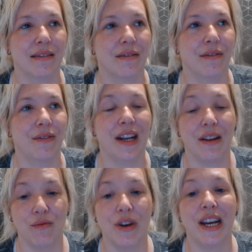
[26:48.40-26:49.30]

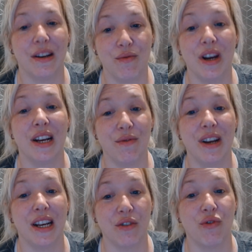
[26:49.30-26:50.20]
feeling really, really,
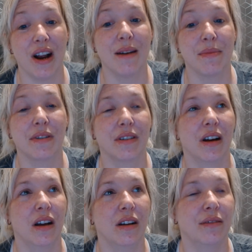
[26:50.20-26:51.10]
really crap,
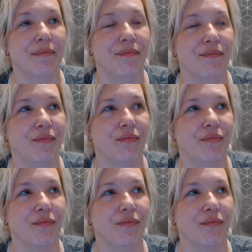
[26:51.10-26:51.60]
and